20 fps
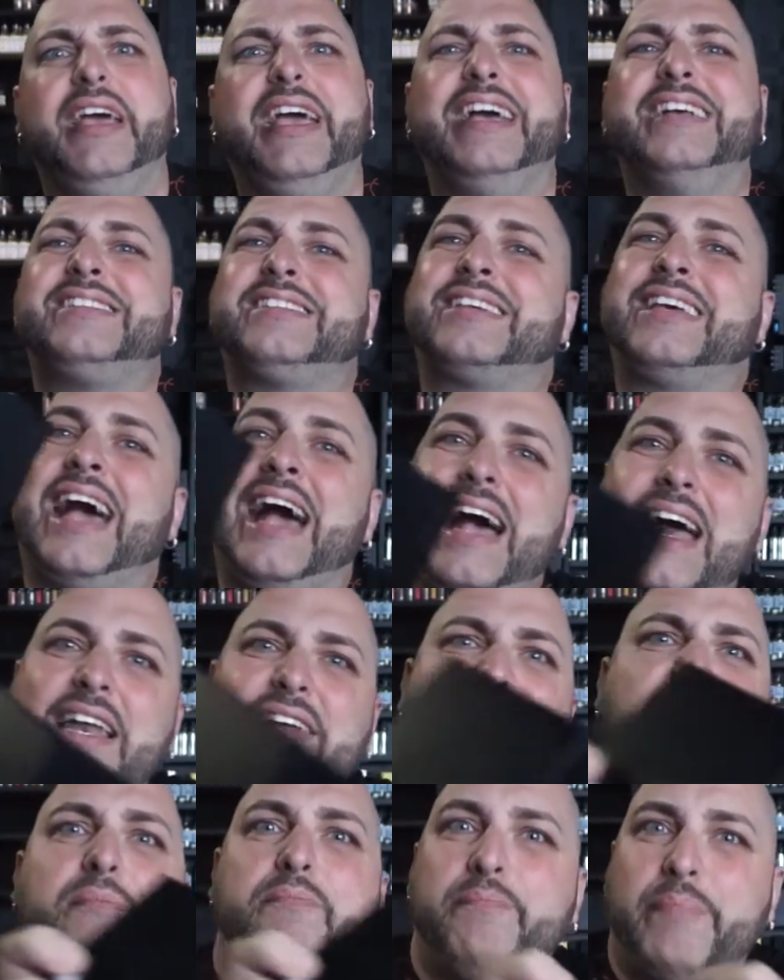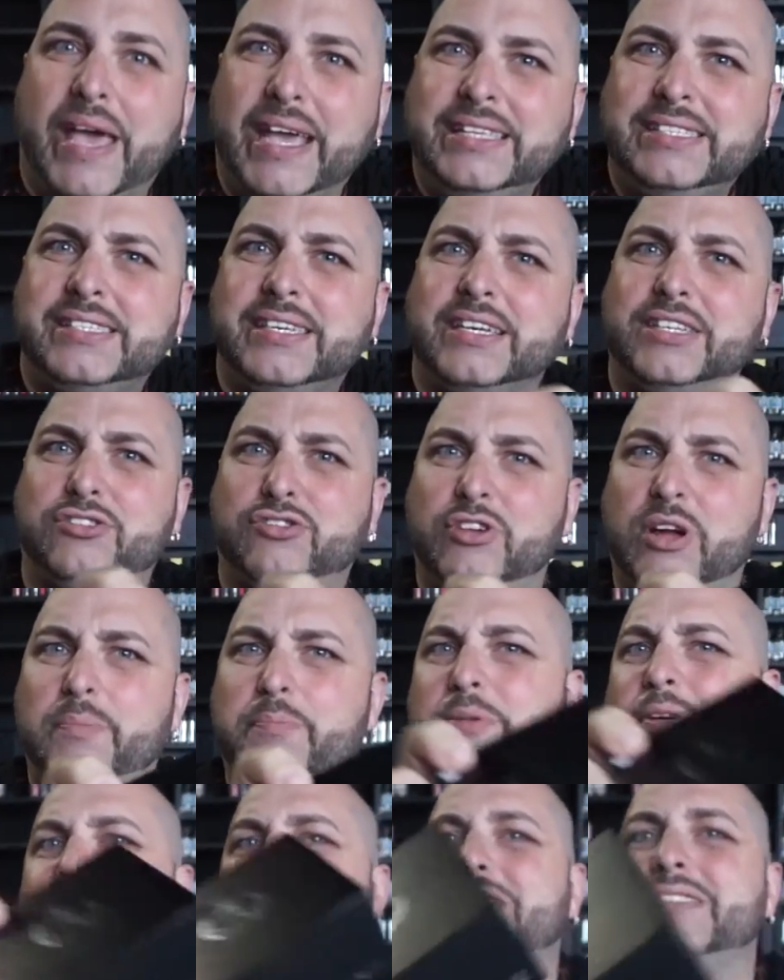It's kind of a basic
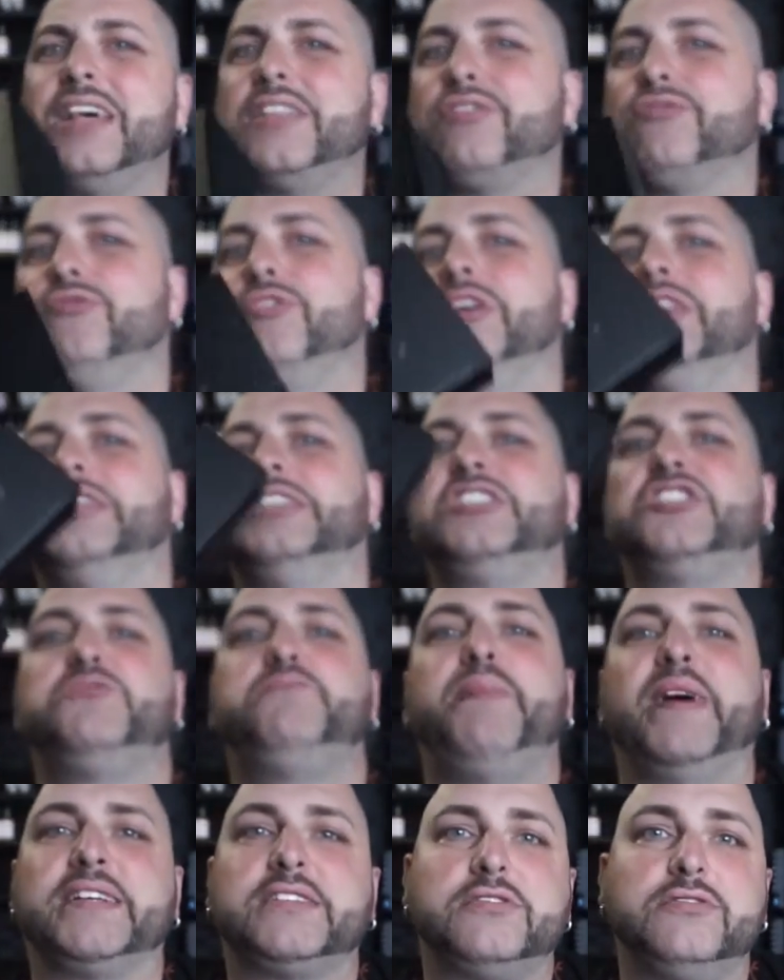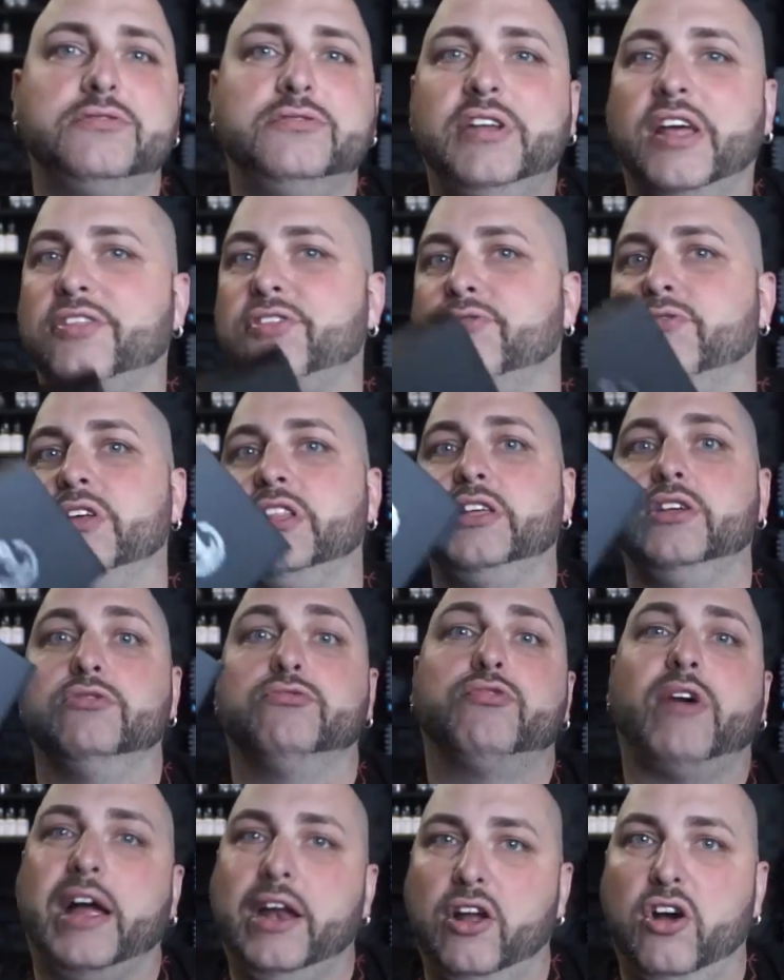dripper. It's nothing really special, nothing really to
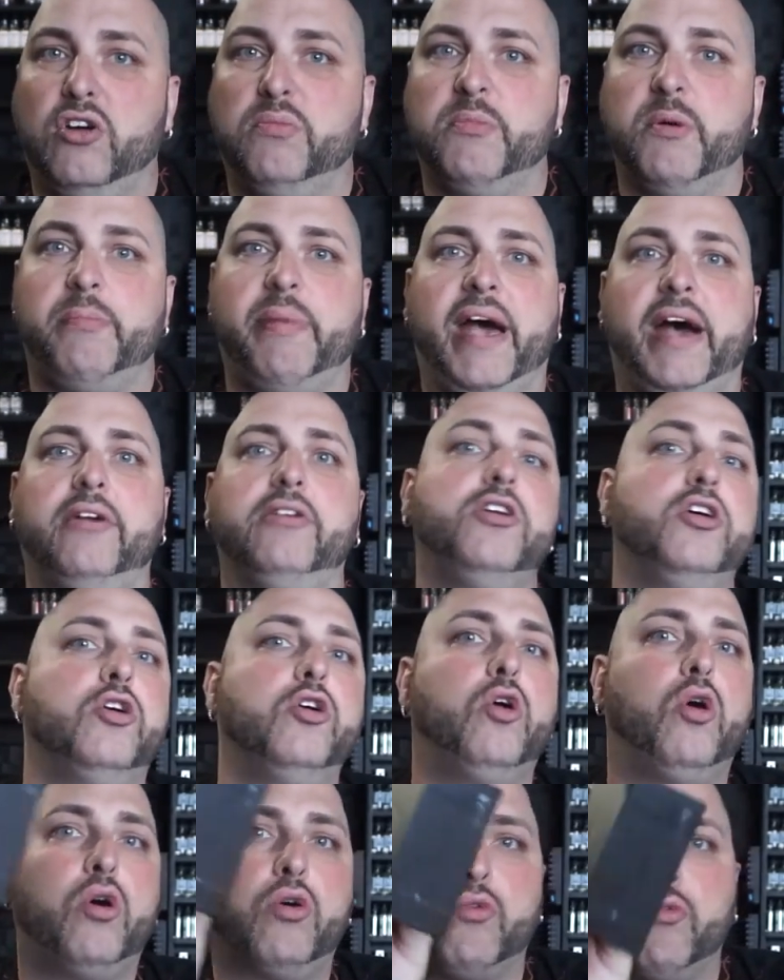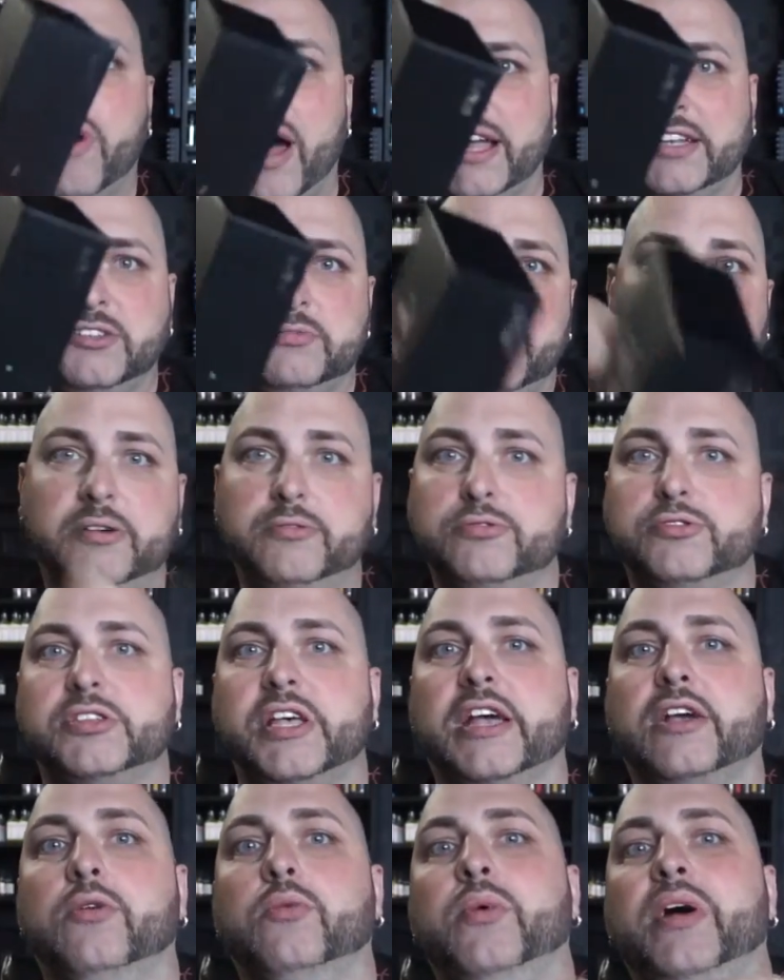write home about or ride your
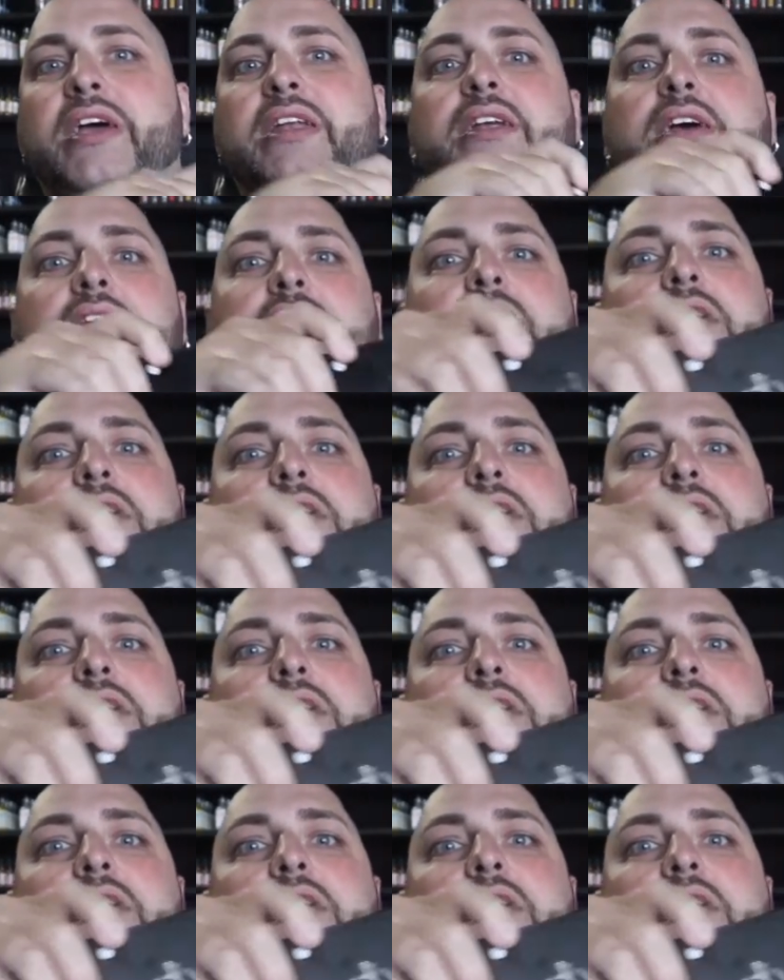motorcycle with.